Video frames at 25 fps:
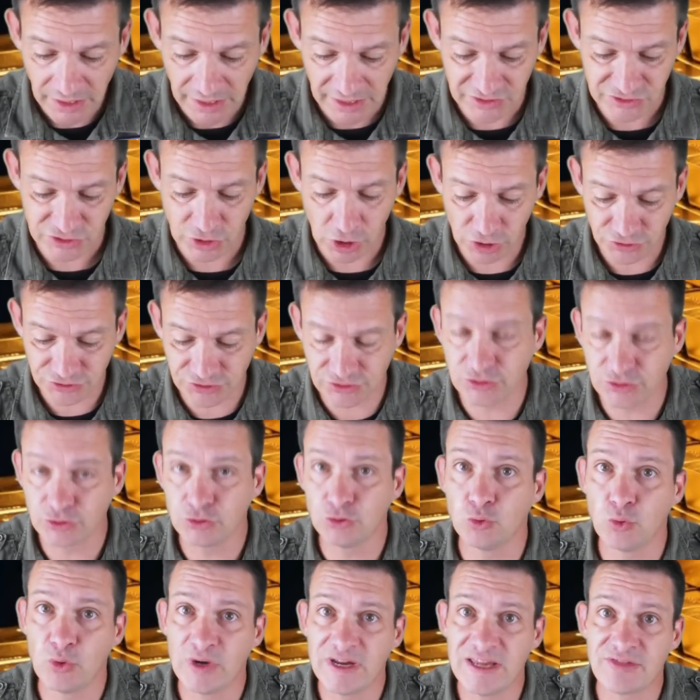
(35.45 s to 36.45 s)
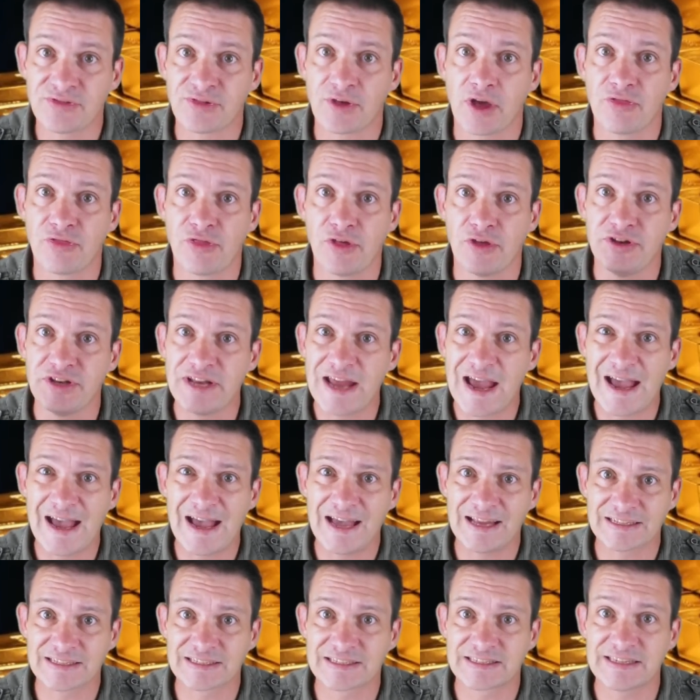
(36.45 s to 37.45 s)
It's all to do with the
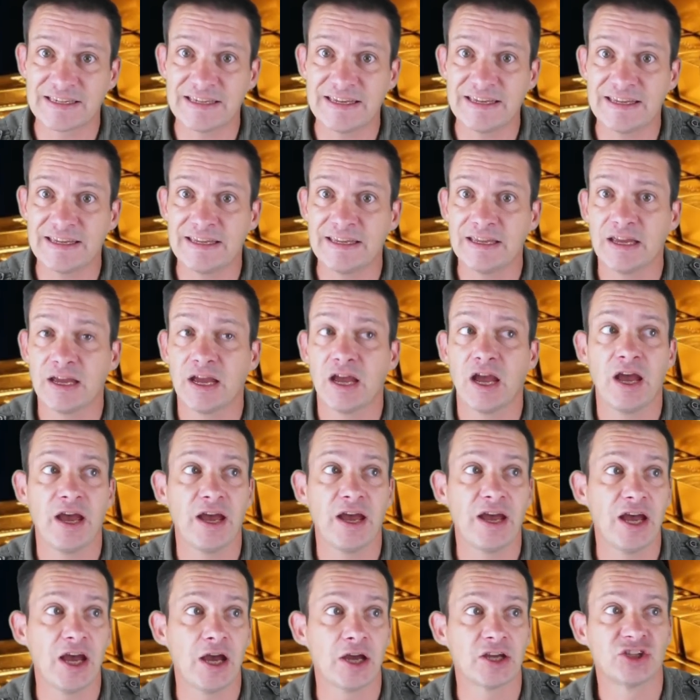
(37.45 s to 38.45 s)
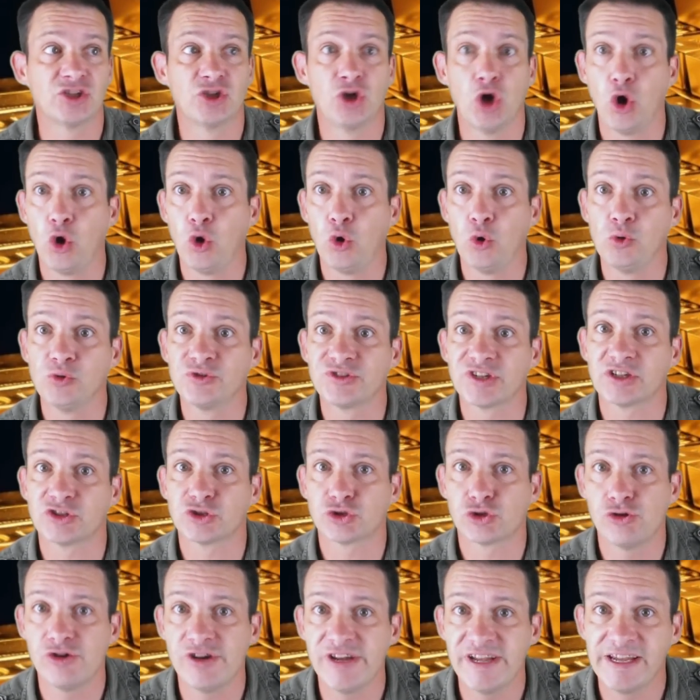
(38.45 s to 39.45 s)
Nazi gold
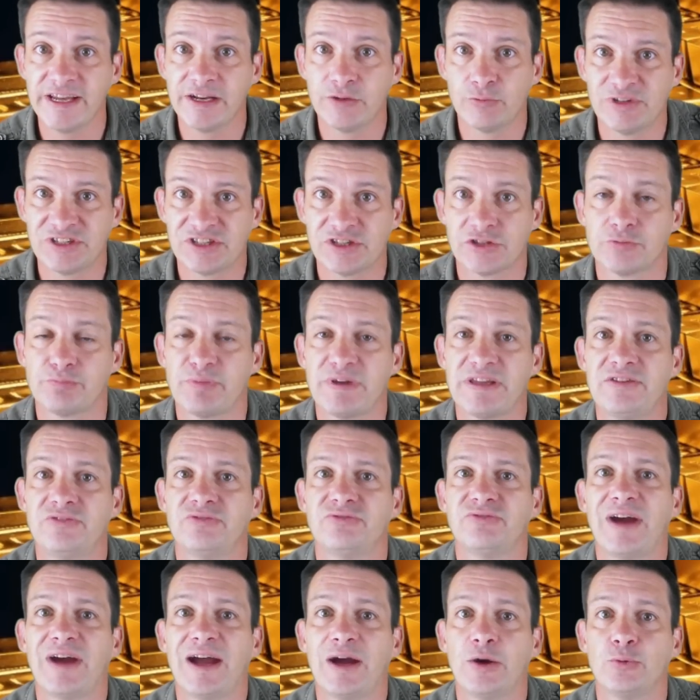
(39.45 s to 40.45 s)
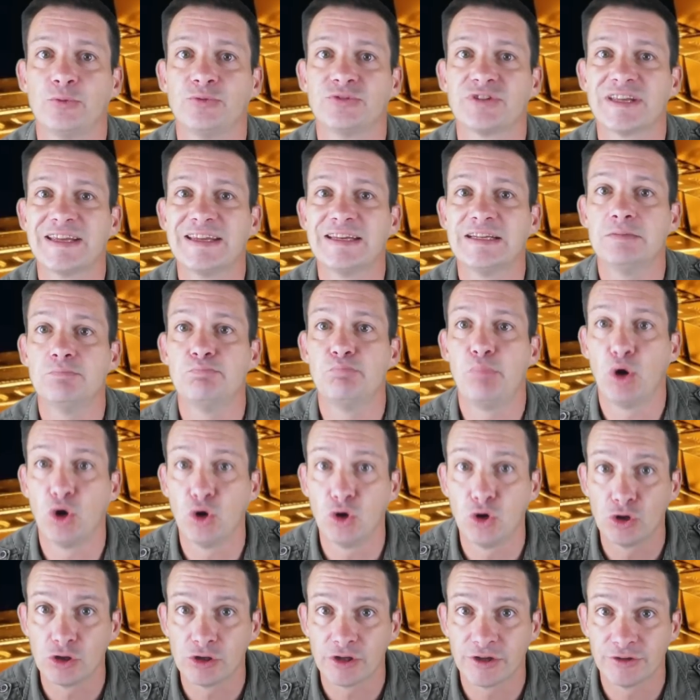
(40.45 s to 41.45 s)
train which has been found in
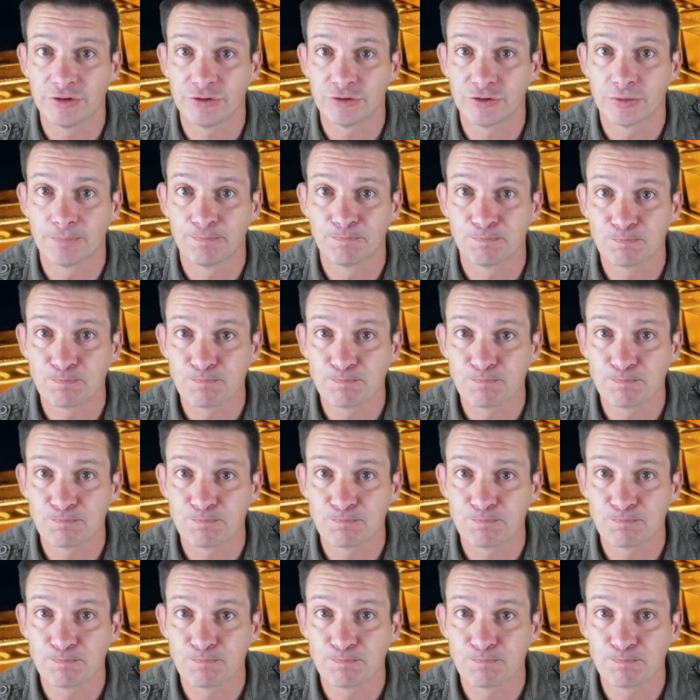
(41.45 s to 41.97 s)
Poland.